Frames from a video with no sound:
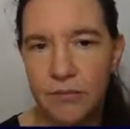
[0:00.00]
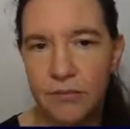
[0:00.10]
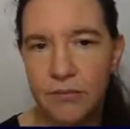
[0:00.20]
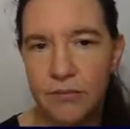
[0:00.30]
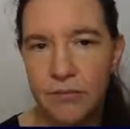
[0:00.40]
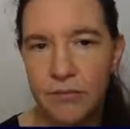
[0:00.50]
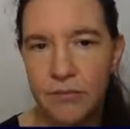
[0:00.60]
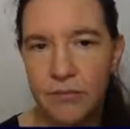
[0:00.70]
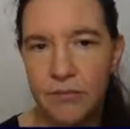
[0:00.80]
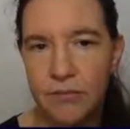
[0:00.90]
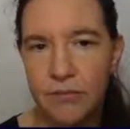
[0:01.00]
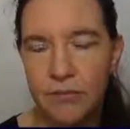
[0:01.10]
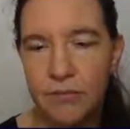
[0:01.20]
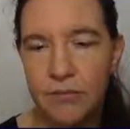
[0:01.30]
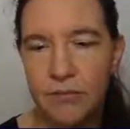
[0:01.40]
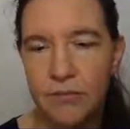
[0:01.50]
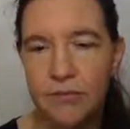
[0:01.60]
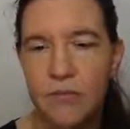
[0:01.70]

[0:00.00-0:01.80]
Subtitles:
(silence)